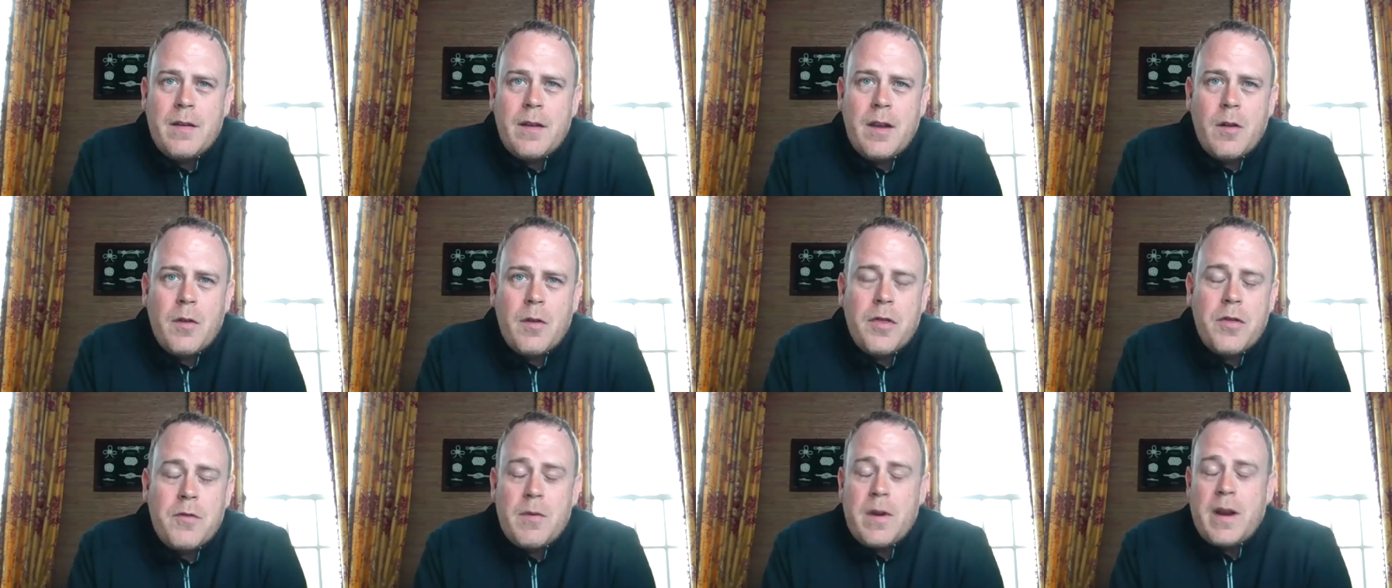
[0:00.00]
you know
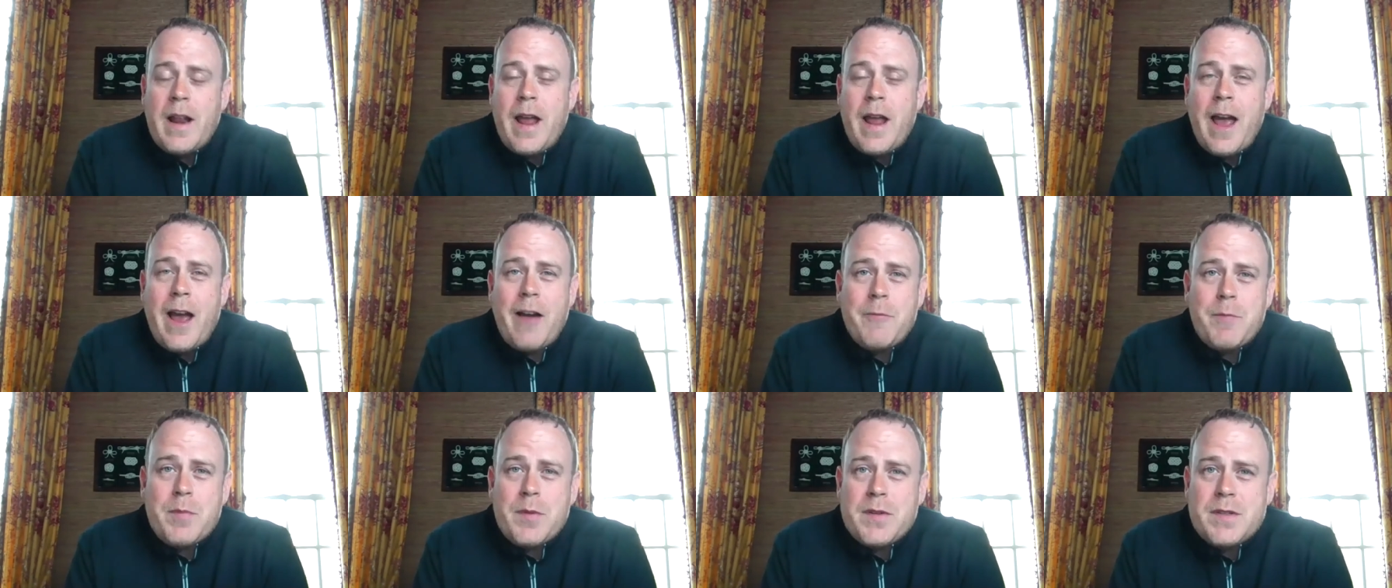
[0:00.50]
three and a
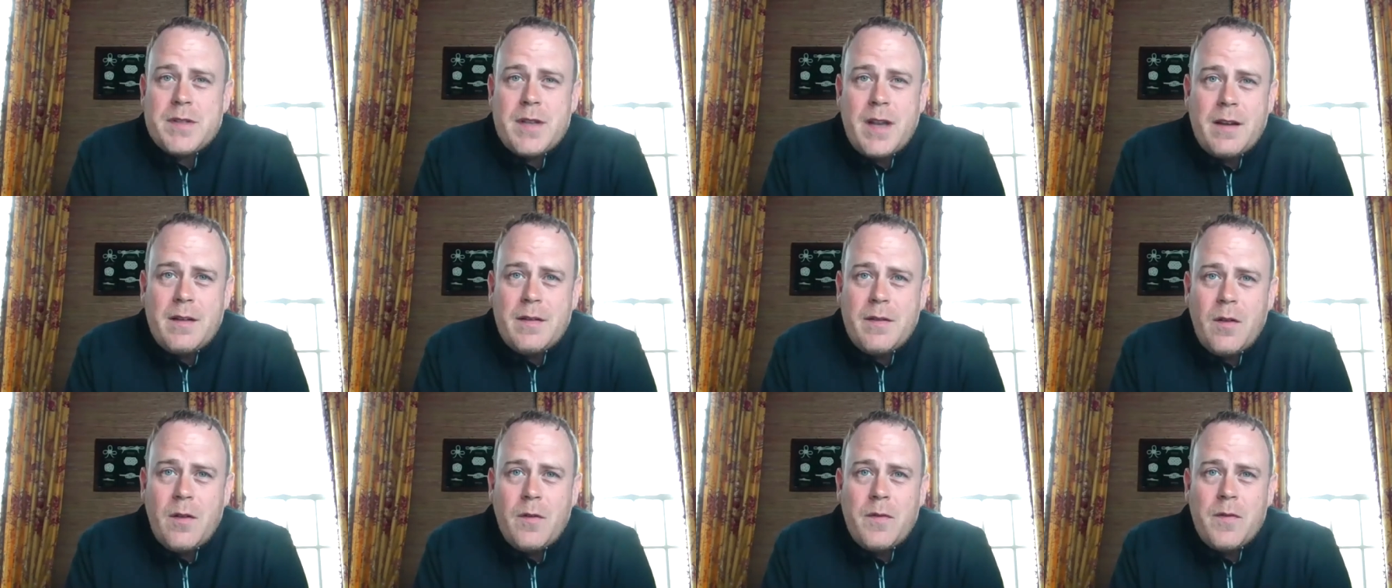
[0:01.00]
half
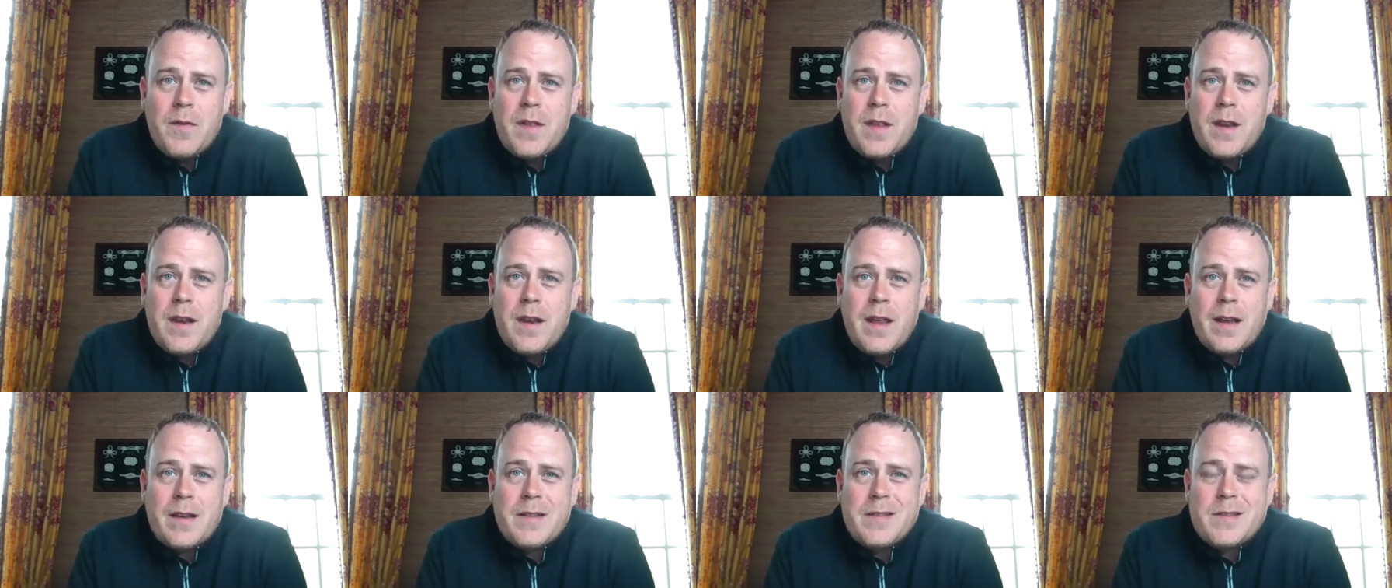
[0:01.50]
percent over the
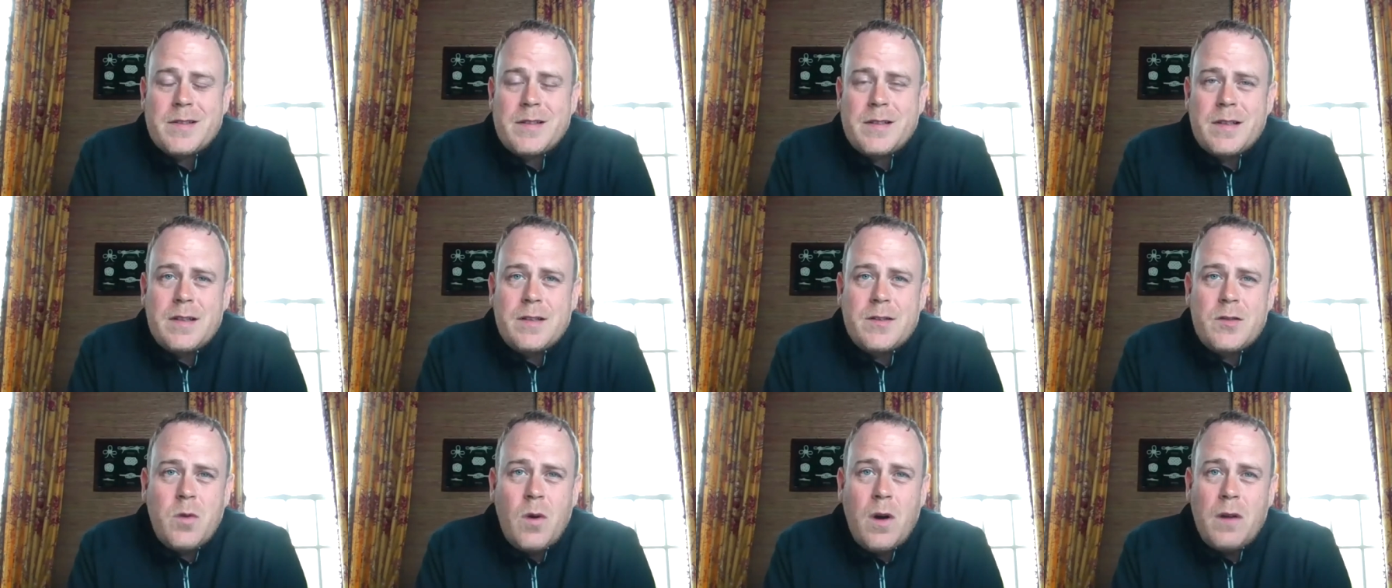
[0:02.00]
next
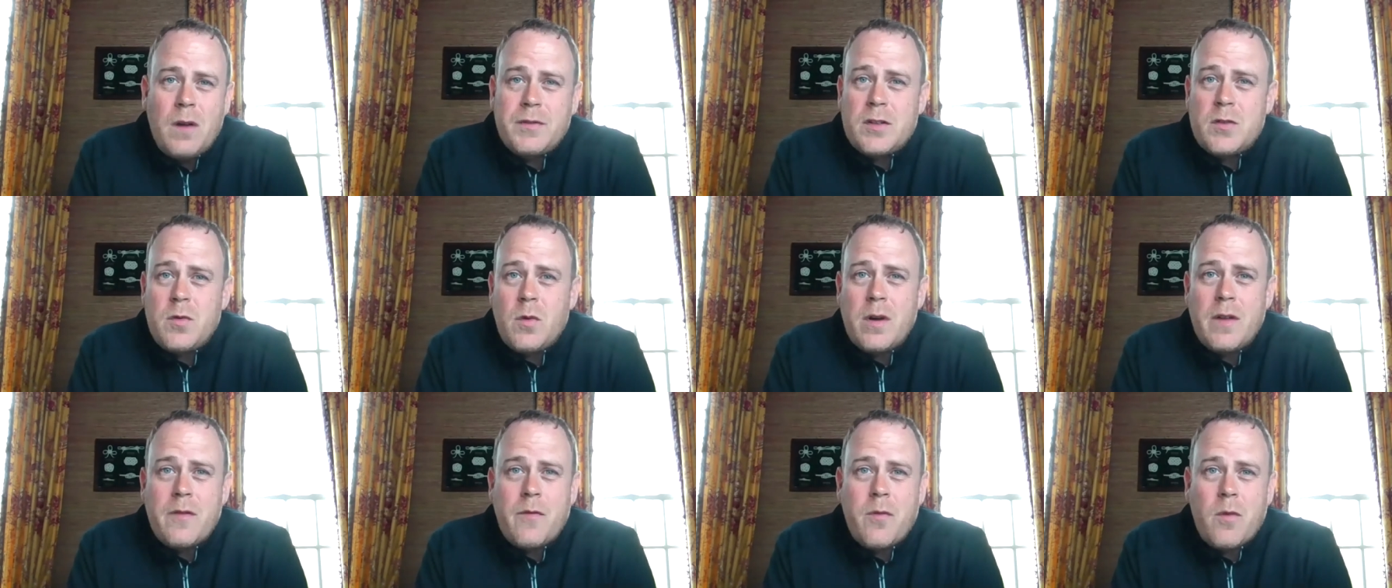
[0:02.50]
12 to
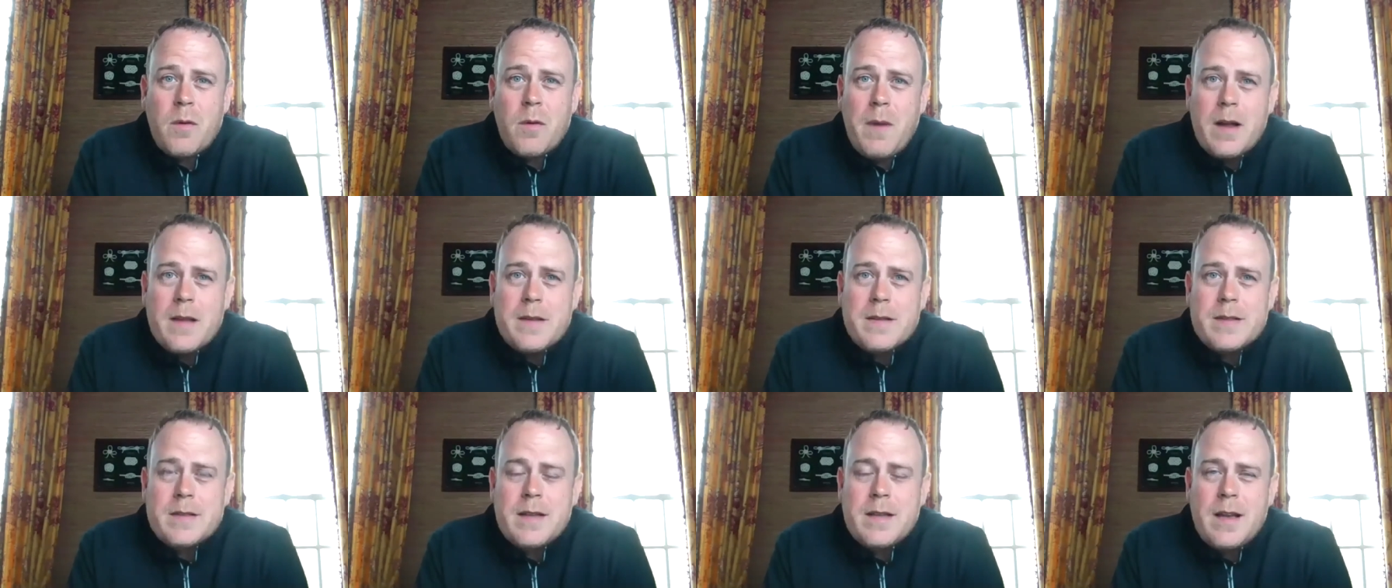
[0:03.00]
24
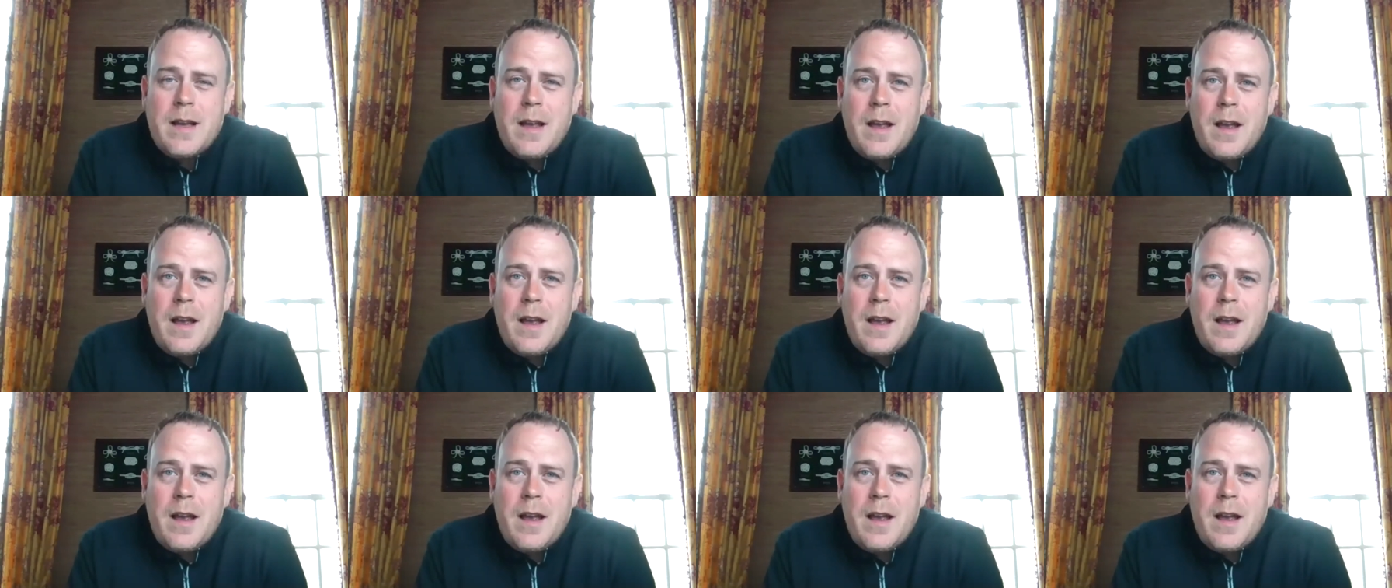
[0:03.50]
months,